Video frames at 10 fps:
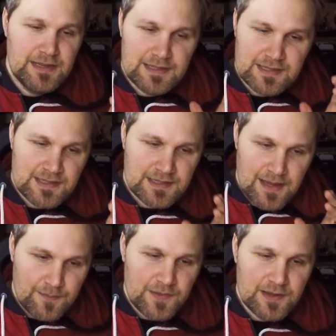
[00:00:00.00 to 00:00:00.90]
It's
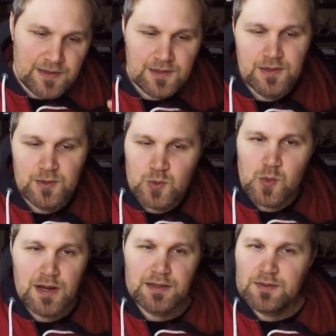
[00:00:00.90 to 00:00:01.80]
something you
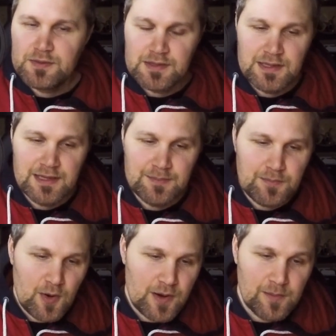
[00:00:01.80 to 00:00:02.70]
want to see in
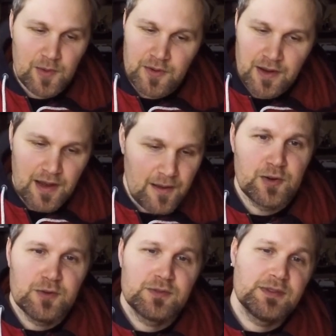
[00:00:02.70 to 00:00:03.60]
Pokemon.
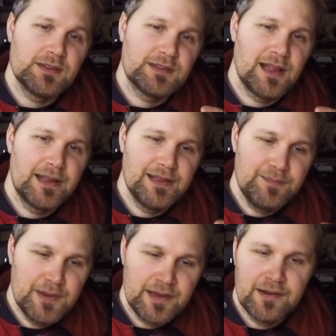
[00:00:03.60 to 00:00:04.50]
Grows slightly
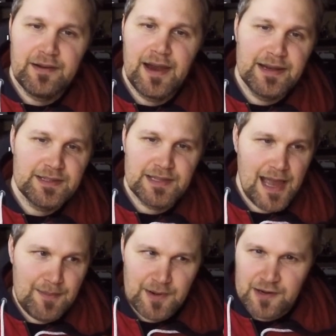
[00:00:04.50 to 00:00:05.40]
bigger and its
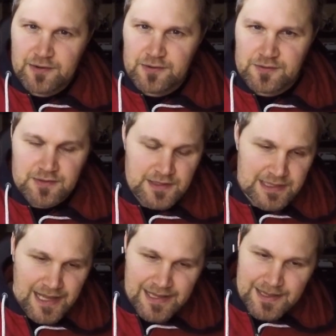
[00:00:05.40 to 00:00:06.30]
hammer grows
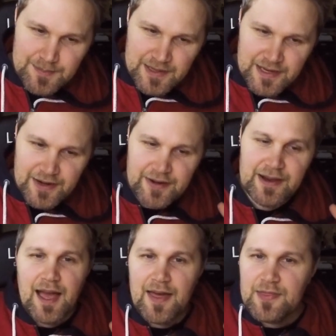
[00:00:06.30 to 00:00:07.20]
slightly bigger,
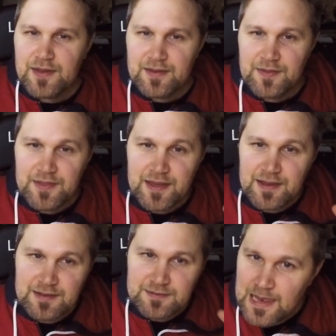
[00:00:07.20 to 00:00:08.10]
and
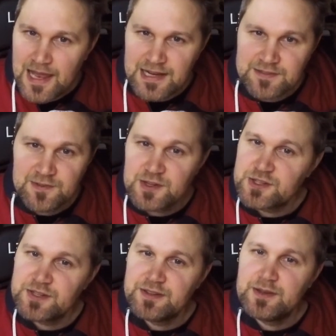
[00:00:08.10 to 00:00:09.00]
the last
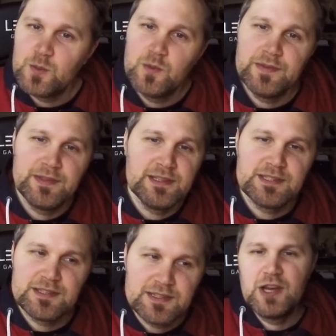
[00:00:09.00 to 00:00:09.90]
version with
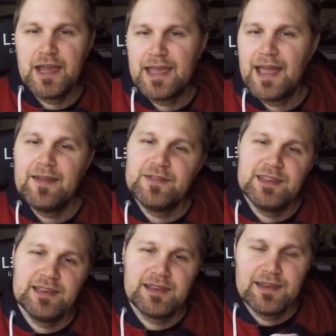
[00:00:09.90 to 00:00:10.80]
this
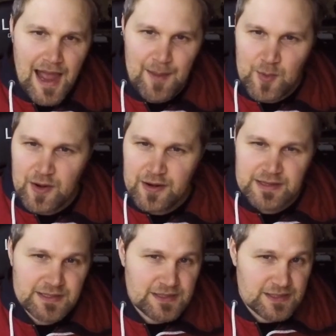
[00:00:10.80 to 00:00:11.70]
gigantic hammer
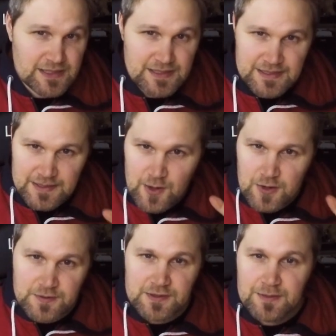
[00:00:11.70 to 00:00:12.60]
is just
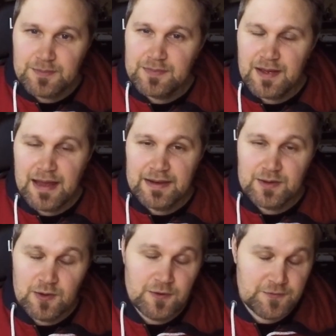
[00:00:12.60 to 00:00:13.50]
awesome, and
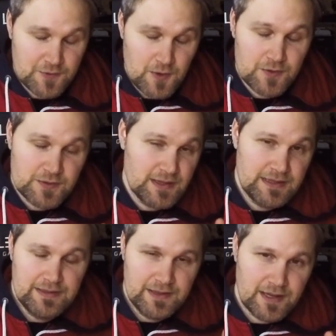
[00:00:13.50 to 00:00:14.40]
of course it
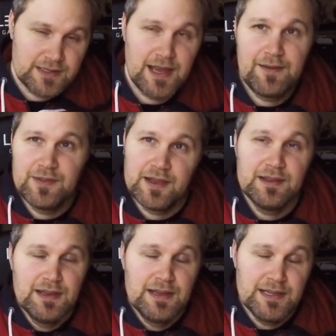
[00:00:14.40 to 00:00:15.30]
does have
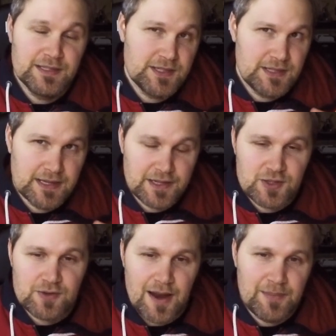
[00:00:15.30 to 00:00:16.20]
its
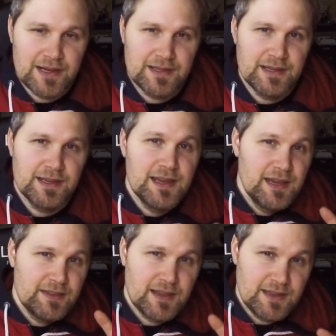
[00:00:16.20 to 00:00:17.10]
signature ability,
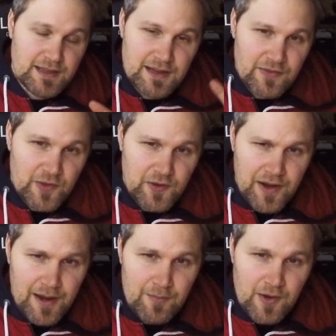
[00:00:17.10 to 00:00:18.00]
the Gigaton
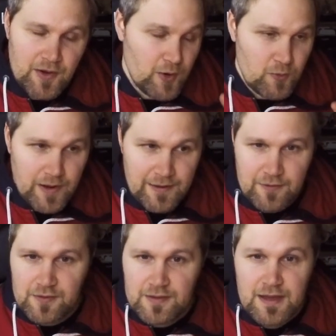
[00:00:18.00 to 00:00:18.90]
hammer or
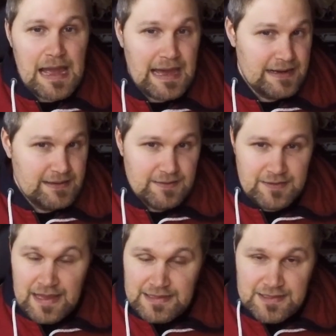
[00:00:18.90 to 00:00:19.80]
whatever, and
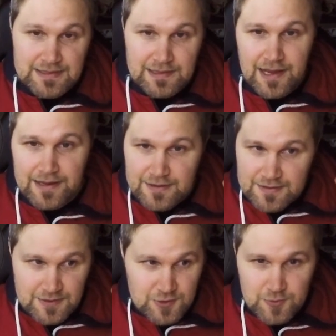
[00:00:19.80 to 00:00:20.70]
that's like
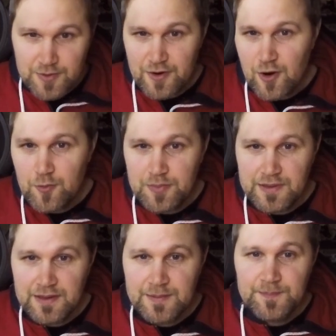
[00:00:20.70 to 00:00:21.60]
super OP,
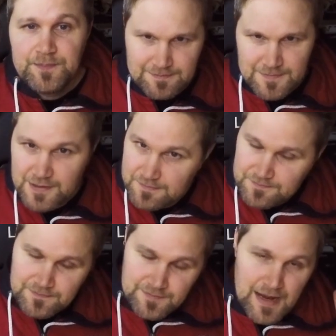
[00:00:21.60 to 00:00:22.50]

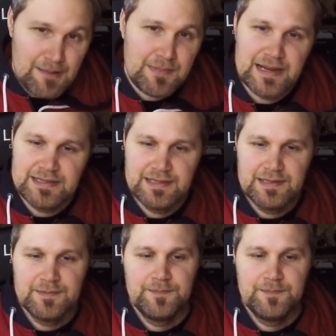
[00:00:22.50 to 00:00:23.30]
amazing.